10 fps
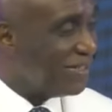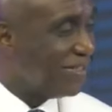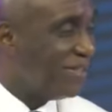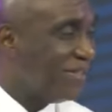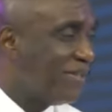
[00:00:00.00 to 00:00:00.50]

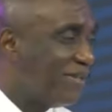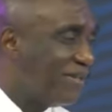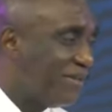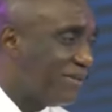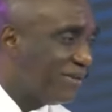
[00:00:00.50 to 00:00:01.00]

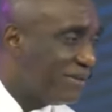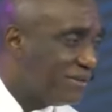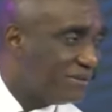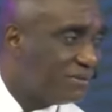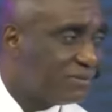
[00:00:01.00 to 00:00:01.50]

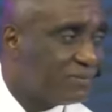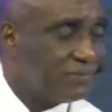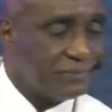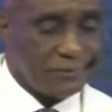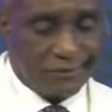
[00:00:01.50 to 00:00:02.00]

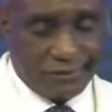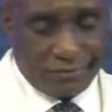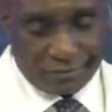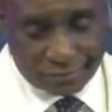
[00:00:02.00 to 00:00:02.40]
Nobody speaks.